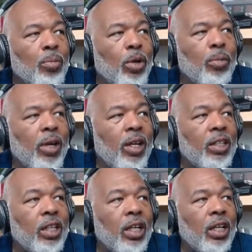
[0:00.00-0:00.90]
Boogeyman
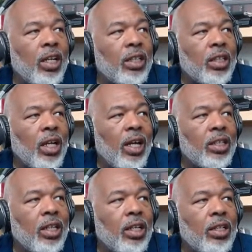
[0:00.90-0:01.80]
says,
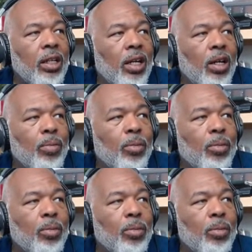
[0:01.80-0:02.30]
as a club,